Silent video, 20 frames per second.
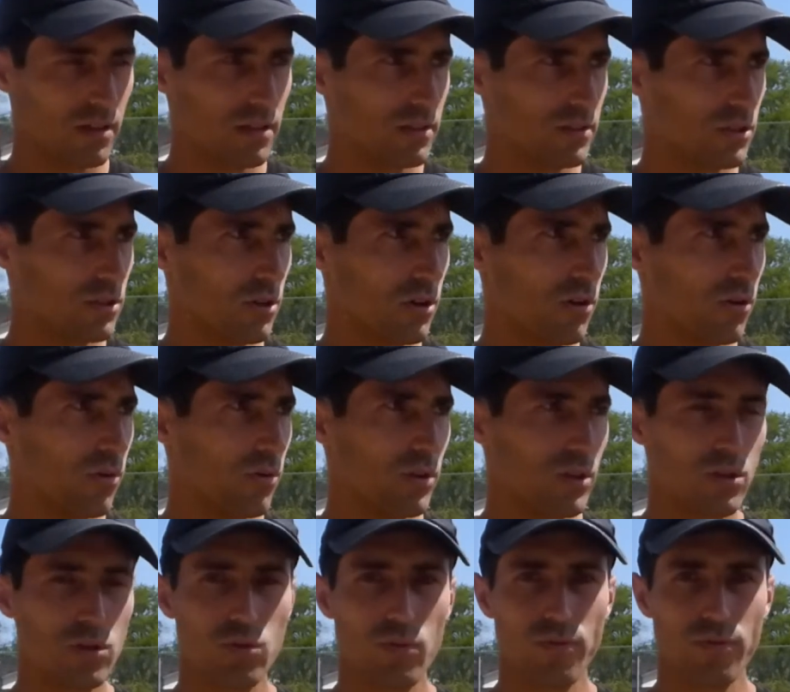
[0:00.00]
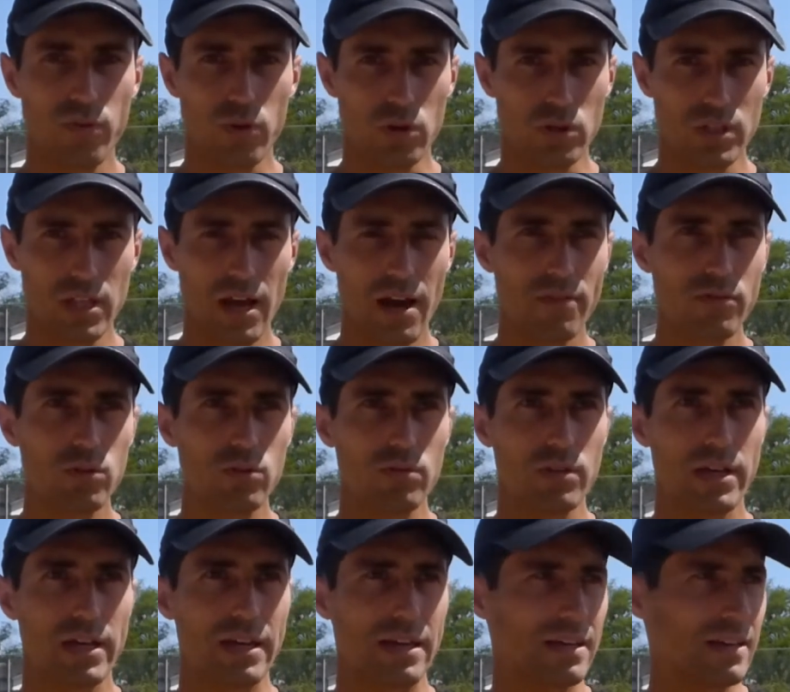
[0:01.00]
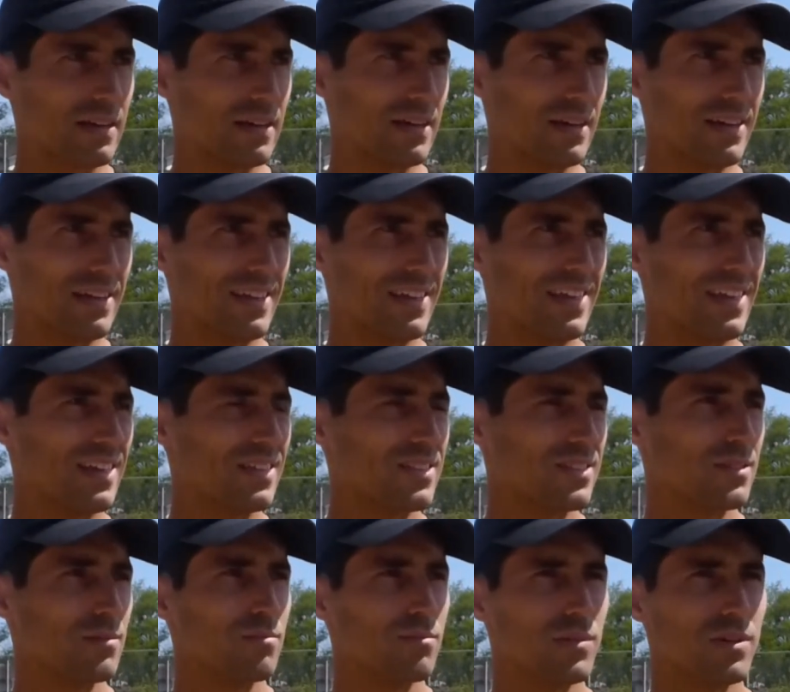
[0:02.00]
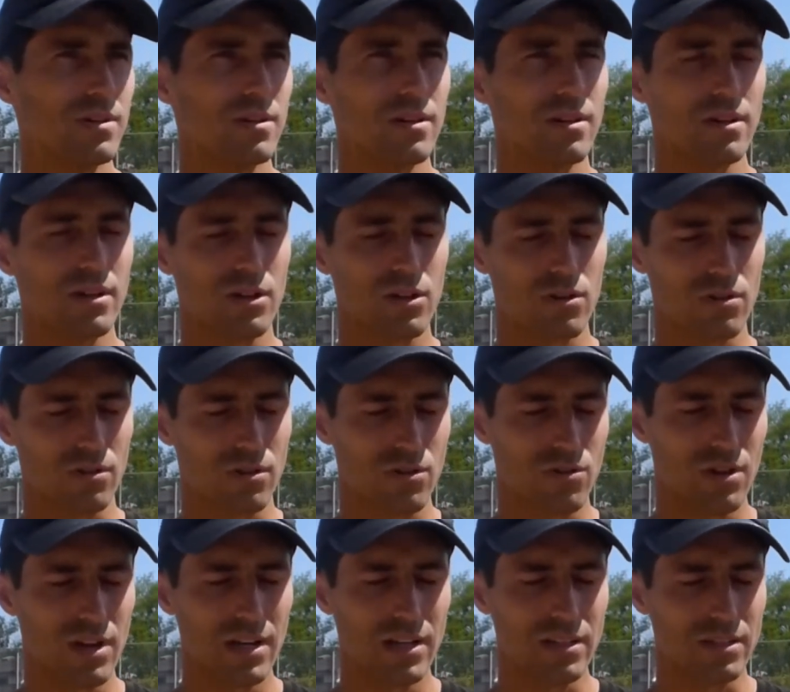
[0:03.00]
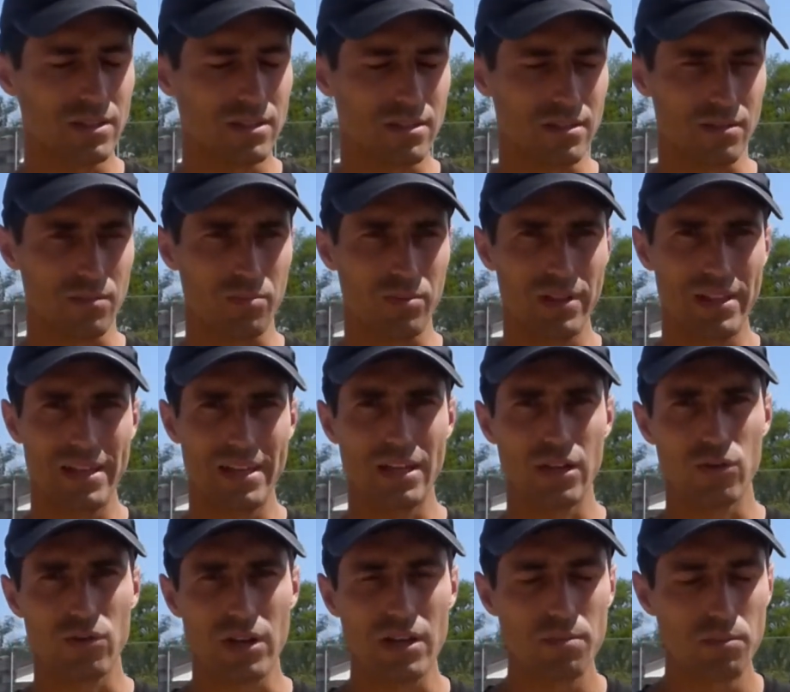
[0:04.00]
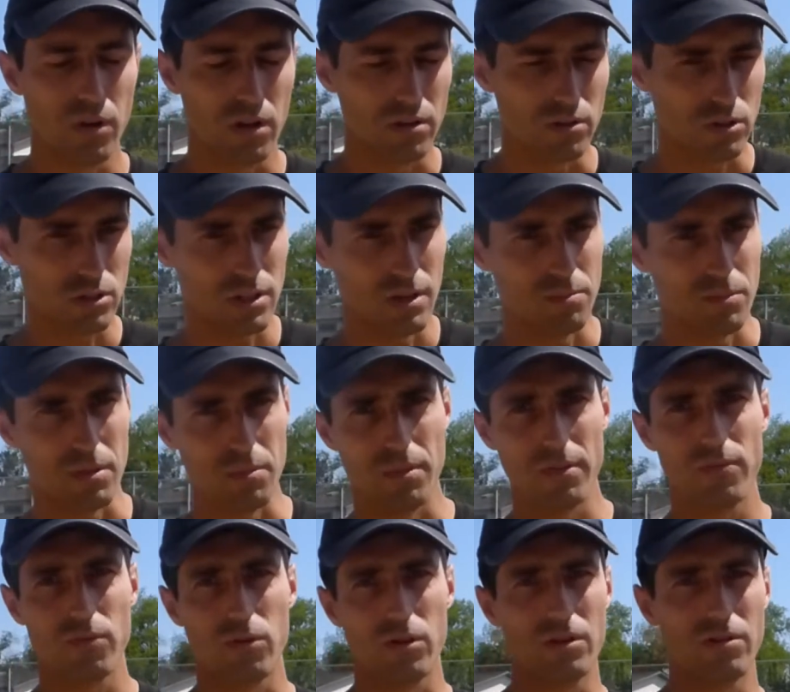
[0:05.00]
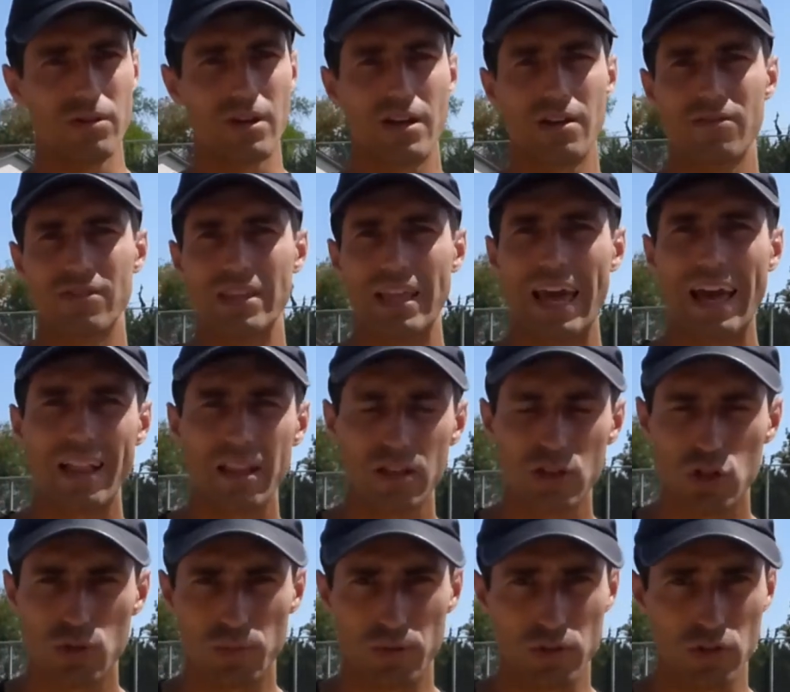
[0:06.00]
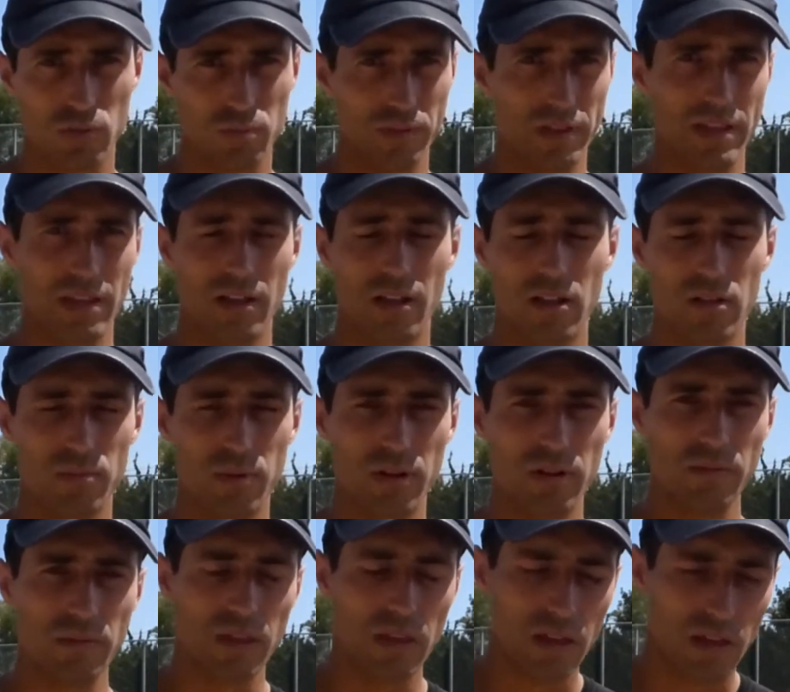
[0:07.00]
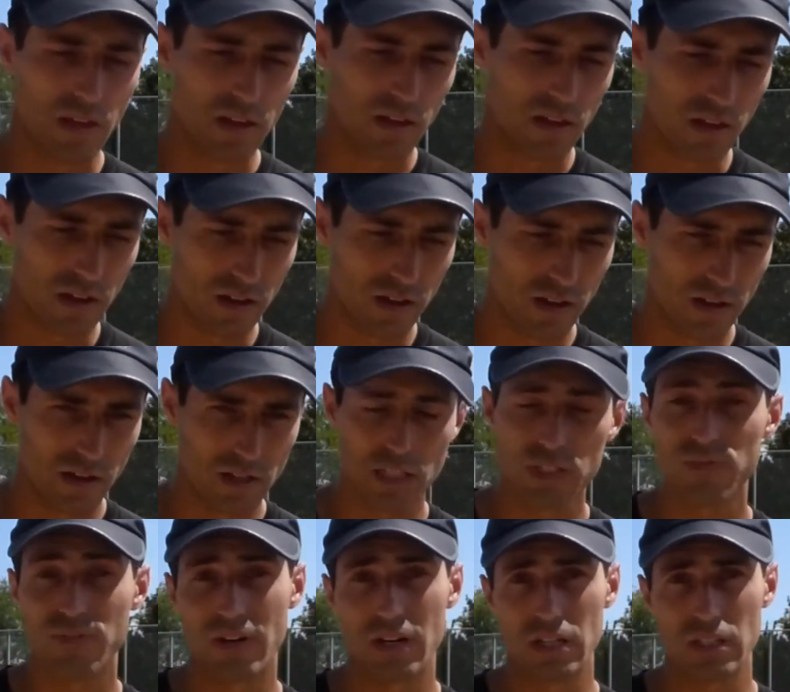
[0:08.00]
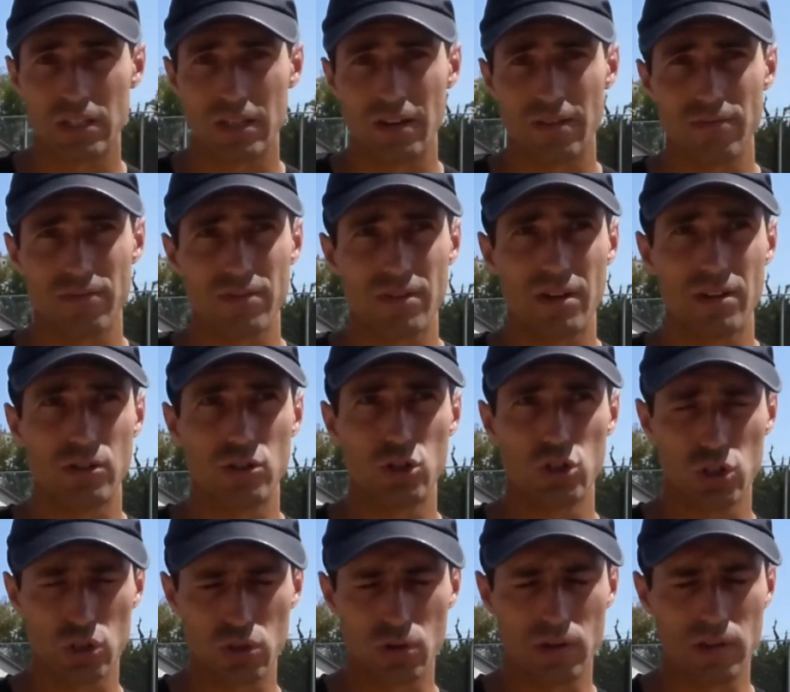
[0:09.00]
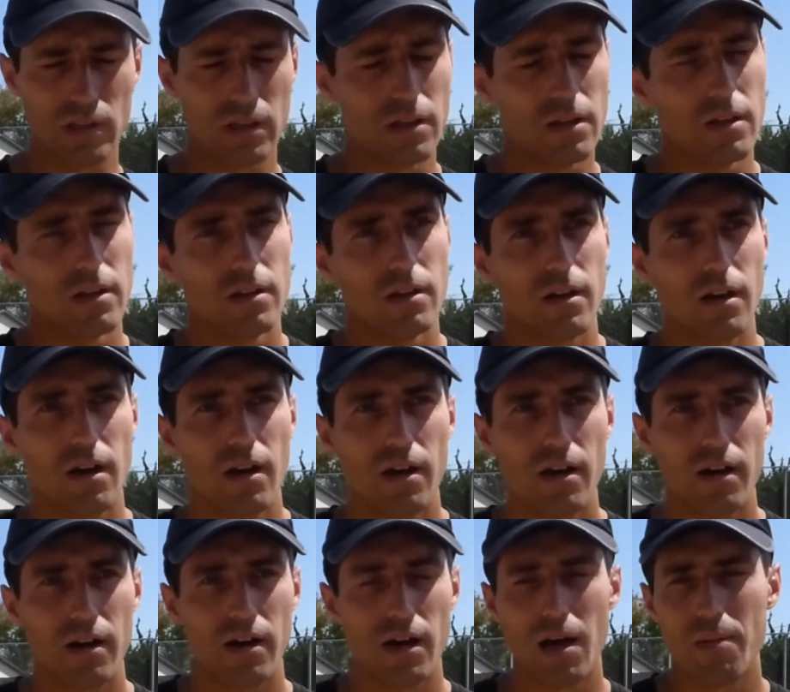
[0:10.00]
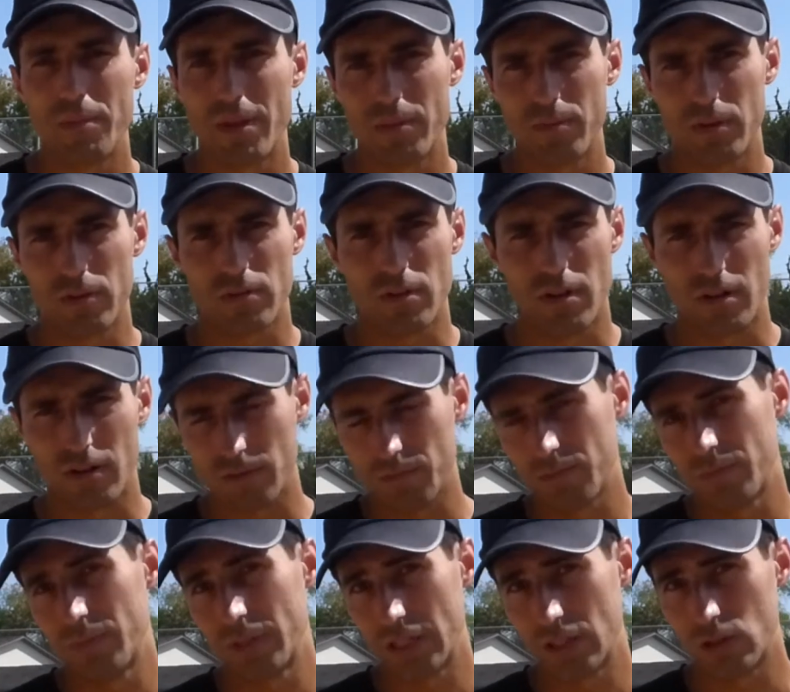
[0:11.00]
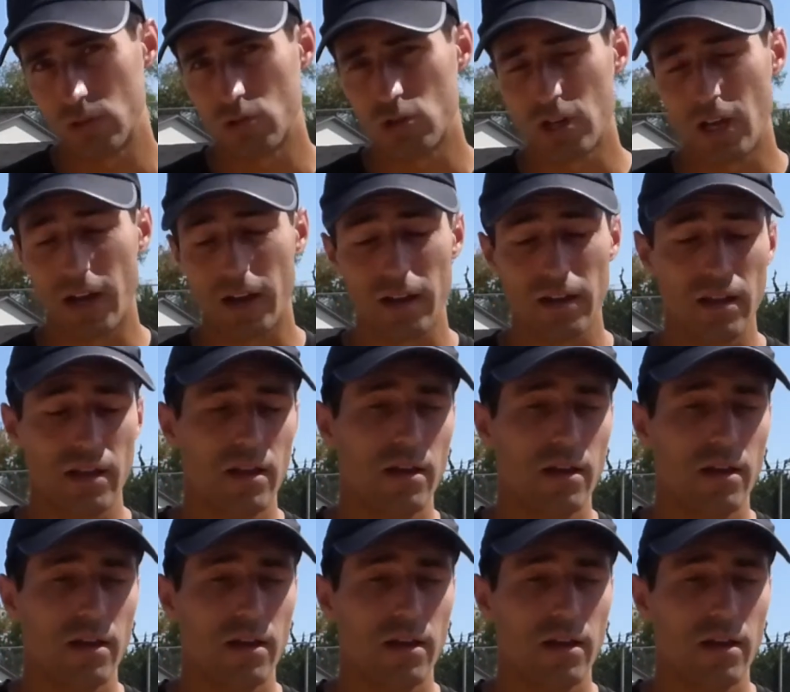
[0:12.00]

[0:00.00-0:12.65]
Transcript: So you first have to get some credits playing green ball or something before you're even eligible to play yellow ball, as far as I've understood. I may be wrong. Please do check.